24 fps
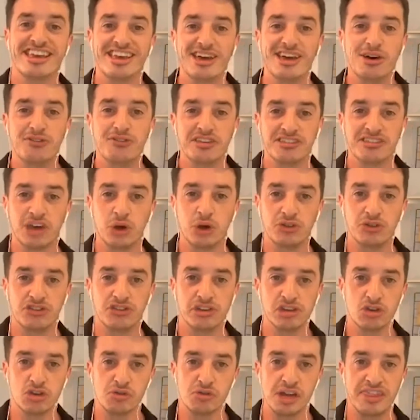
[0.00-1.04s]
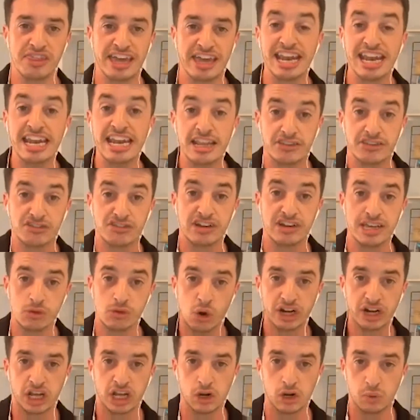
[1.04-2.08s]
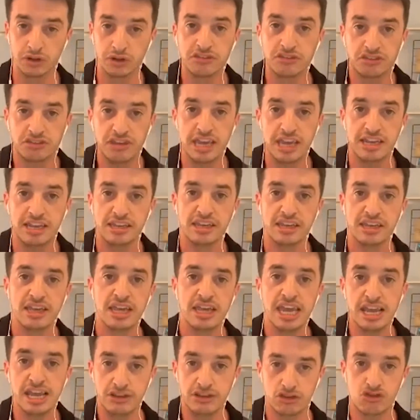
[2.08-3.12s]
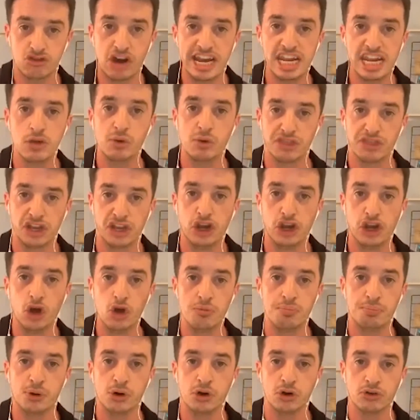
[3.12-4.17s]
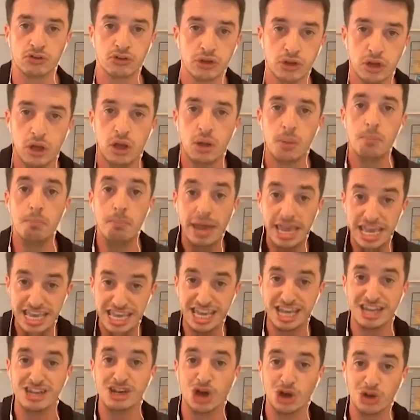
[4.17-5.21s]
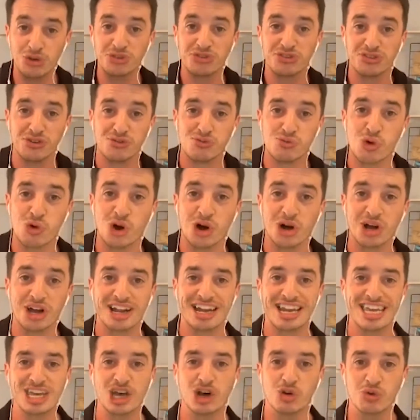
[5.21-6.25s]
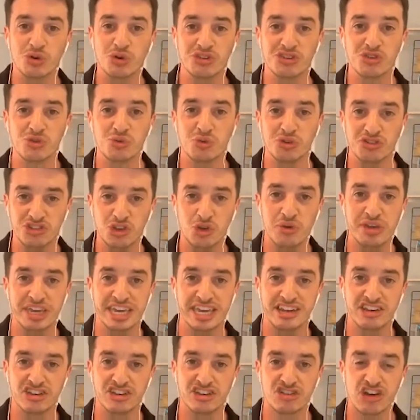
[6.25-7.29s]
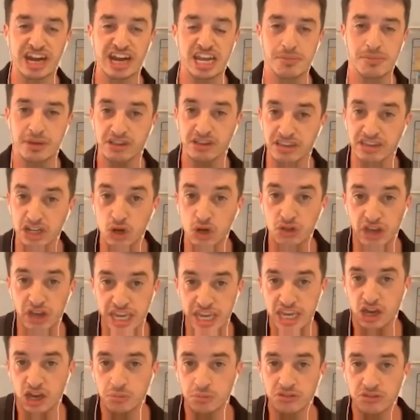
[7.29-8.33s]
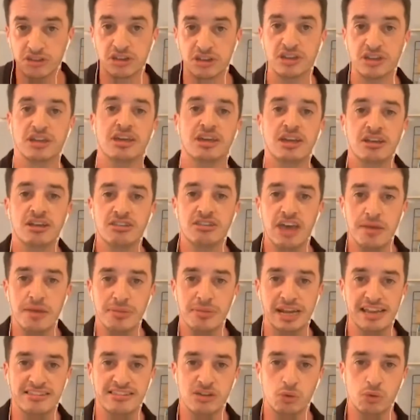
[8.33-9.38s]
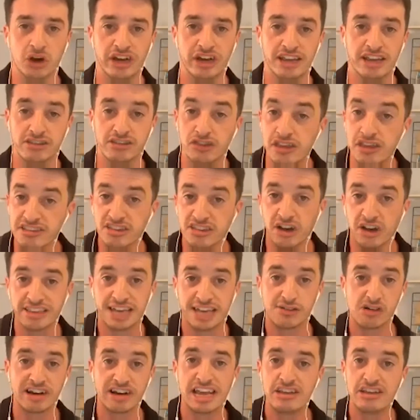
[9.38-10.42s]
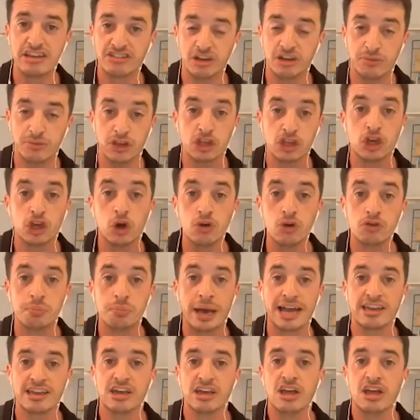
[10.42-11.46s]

of his coaching career then. And literally Guardiola would sit in training with a notebook, making notes of what Leo was, was doing in training, because he knew that he hoped to, to emulate it one day. So these guys have a relationship that goes back